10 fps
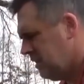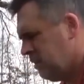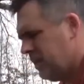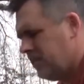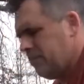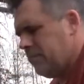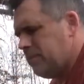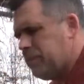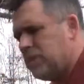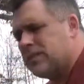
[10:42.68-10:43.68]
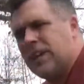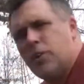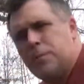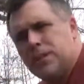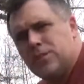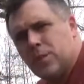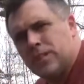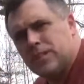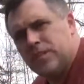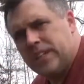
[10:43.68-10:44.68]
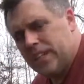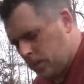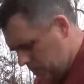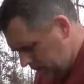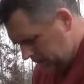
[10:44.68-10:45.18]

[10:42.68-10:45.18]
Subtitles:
Well, folks, I hope you enjoyed this video.